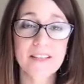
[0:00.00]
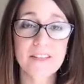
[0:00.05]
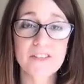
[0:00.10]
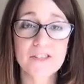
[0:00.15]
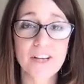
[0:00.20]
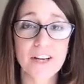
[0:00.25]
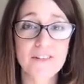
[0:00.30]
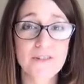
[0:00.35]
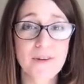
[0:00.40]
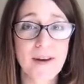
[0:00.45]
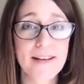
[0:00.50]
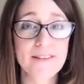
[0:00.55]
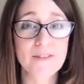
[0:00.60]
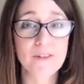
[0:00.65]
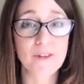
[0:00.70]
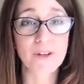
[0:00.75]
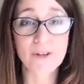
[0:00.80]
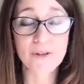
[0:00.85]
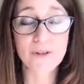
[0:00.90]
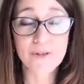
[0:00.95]
She also has
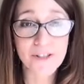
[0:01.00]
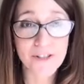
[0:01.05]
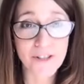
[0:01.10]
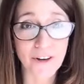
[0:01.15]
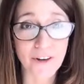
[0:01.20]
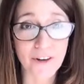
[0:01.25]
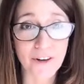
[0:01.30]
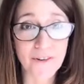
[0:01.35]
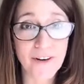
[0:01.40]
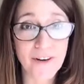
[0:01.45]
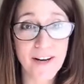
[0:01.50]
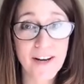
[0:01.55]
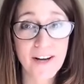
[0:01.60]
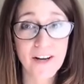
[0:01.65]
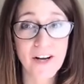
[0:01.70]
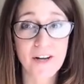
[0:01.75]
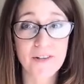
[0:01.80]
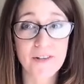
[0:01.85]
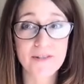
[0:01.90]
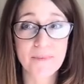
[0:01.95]
her own show
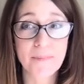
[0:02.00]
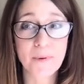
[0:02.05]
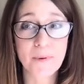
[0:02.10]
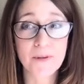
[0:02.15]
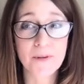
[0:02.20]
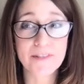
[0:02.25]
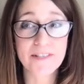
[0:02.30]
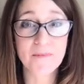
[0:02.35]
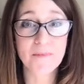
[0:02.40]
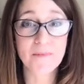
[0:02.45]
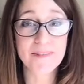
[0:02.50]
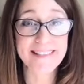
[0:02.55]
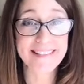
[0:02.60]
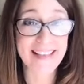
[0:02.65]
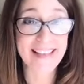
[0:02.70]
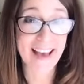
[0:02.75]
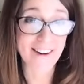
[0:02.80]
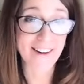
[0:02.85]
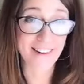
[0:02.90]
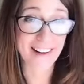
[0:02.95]
called Support Someone
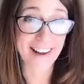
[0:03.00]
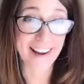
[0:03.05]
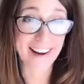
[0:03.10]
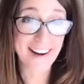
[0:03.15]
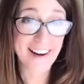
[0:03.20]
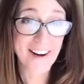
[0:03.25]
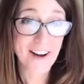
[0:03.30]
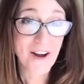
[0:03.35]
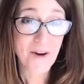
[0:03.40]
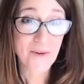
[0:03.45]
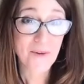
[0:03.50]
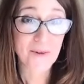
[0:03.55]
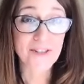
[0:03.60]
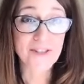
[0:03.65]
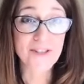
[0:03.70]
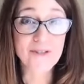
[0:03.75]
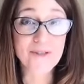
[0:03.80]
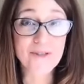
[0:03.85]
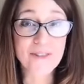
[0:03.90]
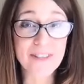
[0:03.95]
Saturday,
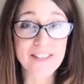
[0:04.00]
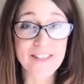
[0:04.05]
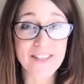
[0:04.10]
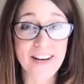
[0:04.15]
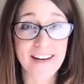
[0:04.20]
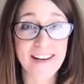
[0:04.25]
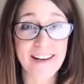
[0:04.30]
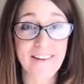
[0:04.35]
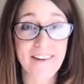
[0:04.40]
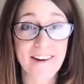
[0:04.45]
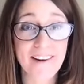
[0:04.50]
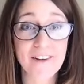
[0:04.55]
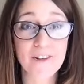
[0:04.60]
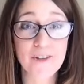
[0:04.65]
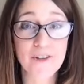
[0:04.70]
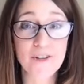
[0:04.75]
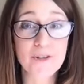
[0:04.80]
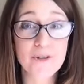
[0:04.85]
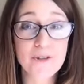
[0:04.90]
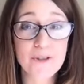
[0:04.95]
which you can check out on her
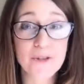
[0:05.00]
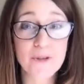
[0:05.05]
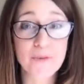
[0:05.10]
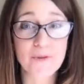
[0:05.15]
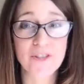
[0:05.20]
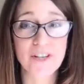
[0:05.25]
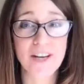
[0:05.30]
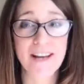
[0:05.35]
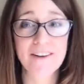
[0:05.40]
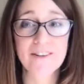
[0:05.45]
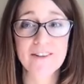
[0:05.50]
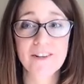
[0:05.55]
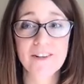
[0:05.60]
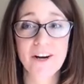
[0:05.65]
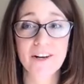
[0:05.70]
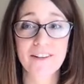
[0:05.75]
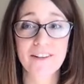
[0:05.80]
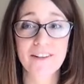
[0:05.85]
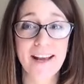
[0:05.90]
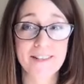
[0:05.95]
YouTube channel
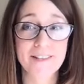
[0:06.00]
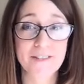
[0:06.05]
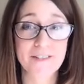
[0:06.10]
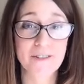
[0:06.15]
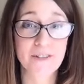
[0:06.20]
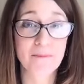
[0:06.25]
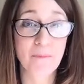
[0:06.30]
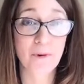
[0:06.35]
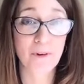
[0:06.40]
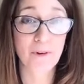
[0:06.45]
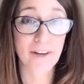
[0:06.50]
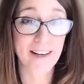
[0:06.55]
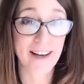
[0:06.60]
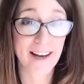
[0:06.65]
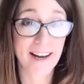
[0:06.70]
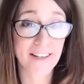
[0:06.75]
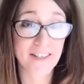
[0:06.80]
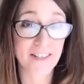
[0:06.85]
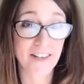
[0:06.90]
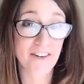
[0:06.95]
called Esther and
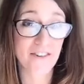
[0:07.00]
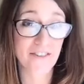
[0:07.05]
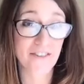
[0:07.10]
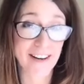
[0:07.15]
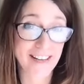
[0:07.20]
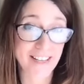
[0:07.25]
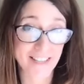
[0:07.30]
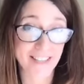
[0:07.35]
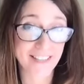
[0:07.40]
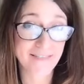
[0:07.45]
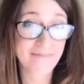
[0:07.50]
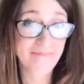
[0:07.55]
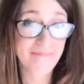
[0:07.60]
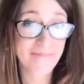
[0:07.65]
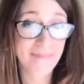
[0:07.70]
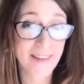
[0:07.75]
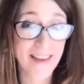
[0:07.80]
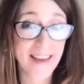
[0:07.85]
Mordecai Generation.